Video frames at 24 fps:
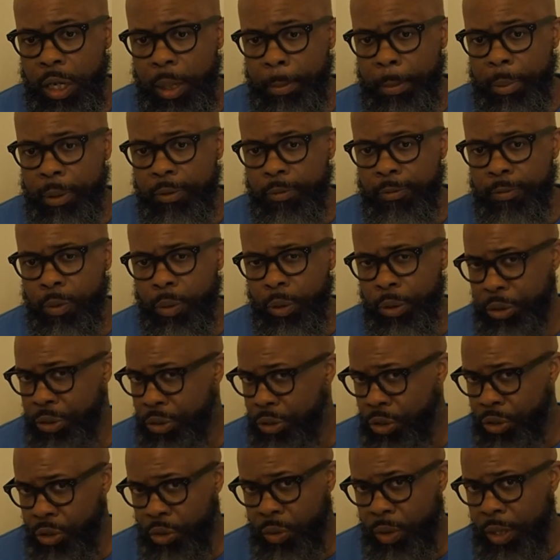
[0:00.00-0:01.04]
but for a
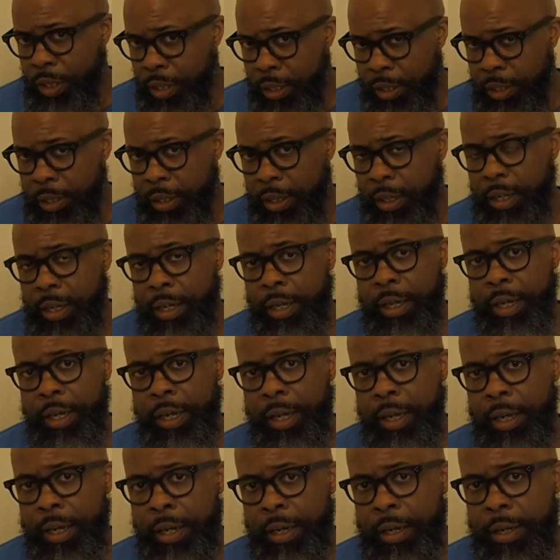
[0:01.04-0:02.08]
screen
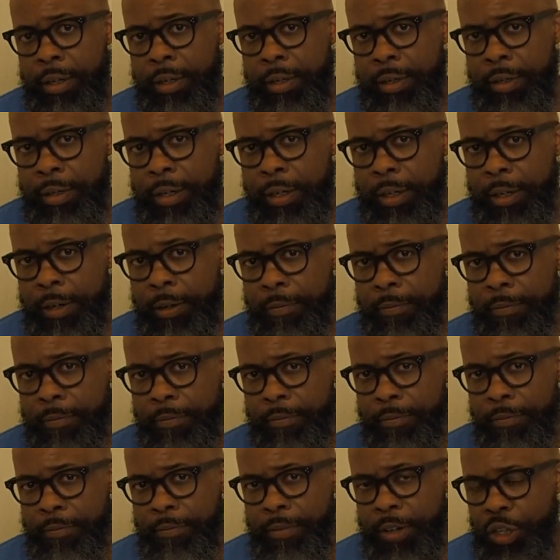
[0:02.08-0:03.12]
and
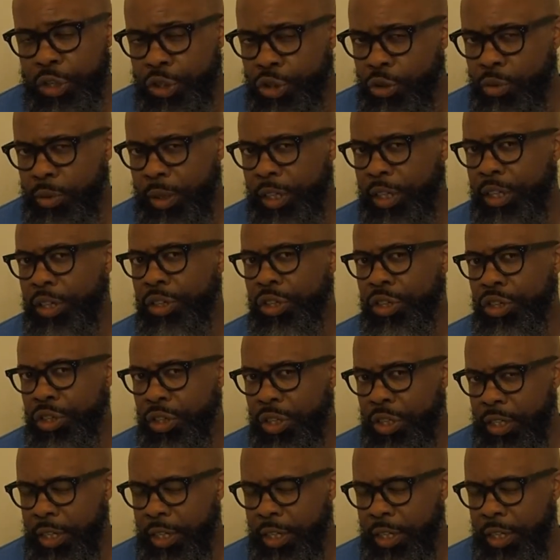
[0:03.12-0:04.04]
facial recognition